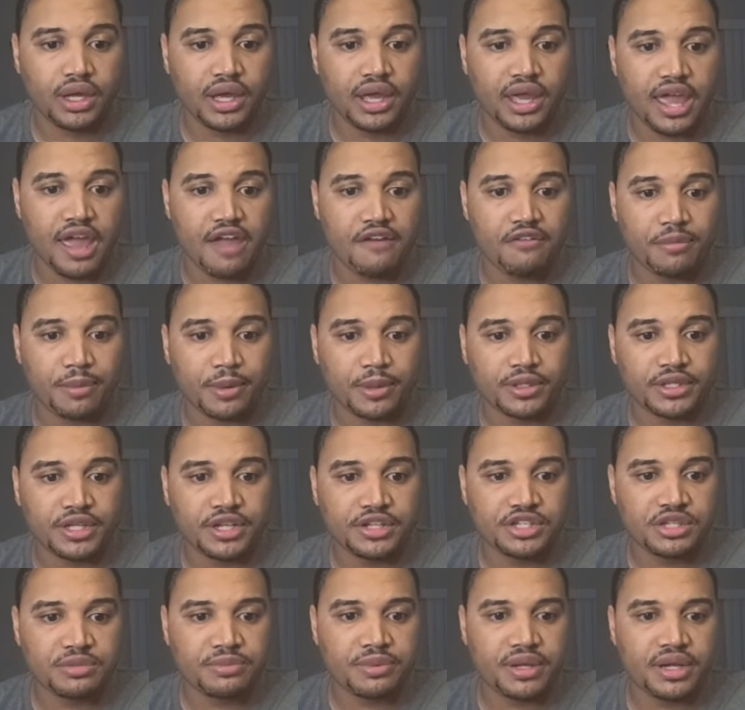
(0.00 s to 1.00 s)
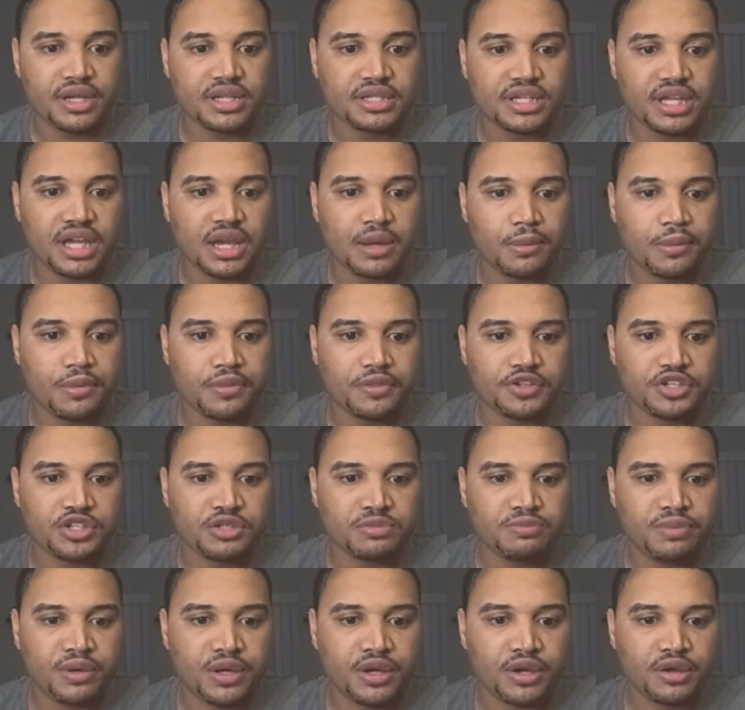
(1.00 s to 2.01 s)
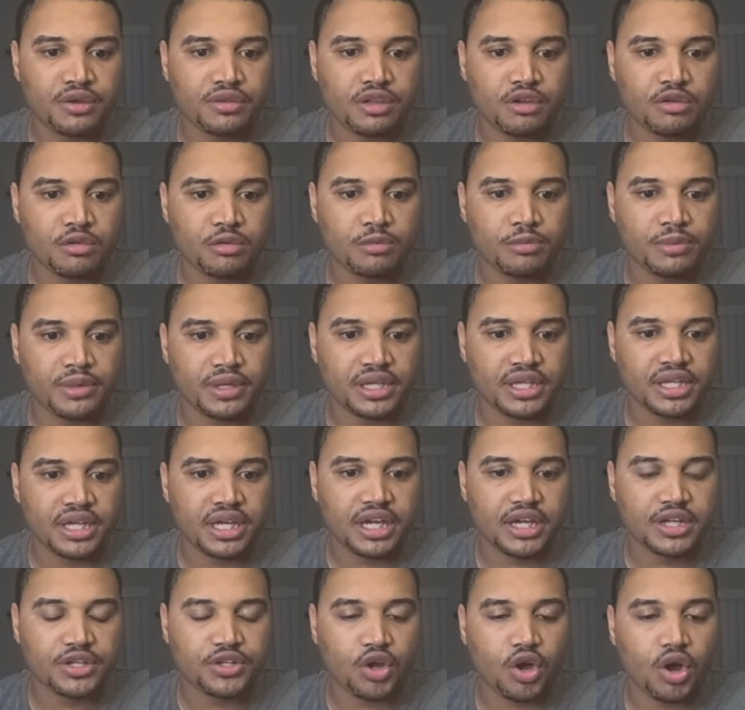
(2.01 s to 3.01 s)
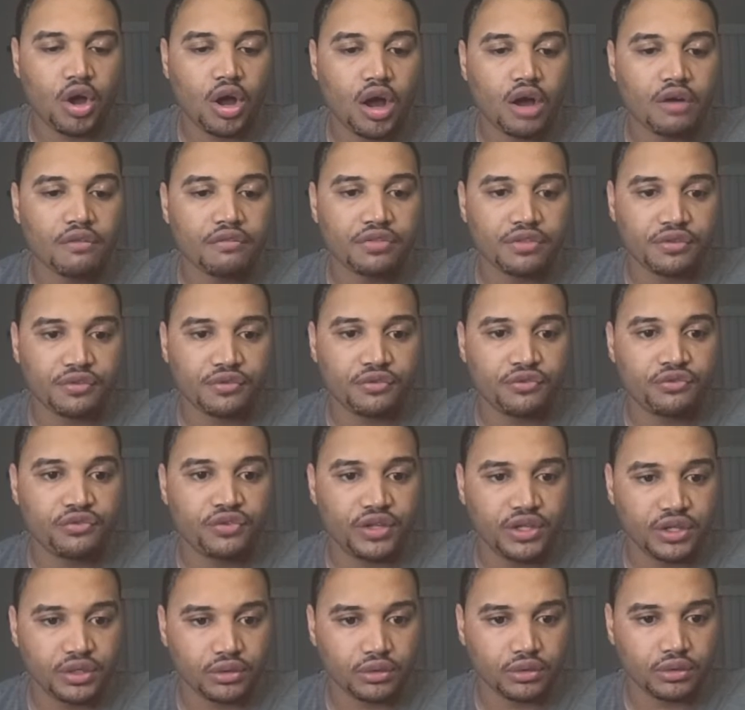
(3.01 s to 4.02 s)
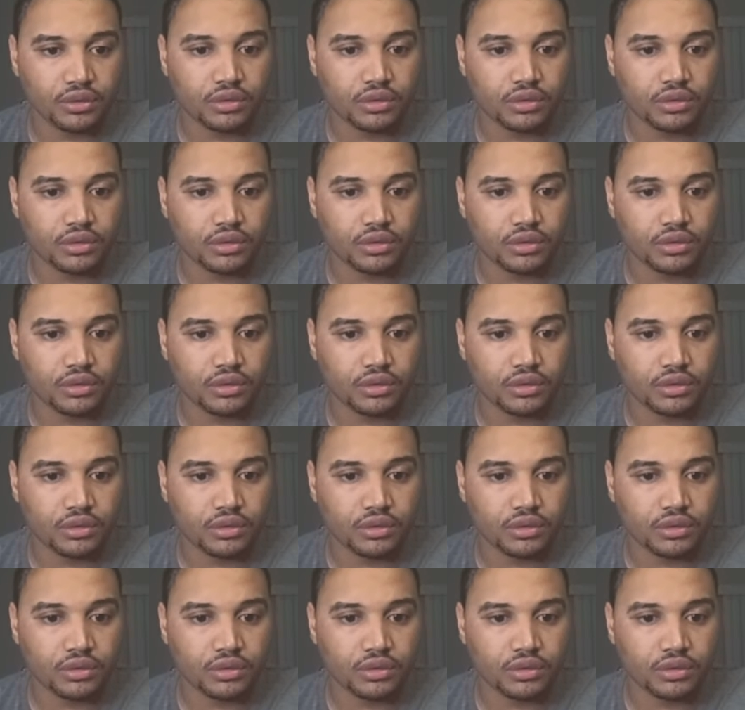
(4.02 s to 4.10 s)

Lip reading: If a participant is hit with the spear, they will be kicked off the field.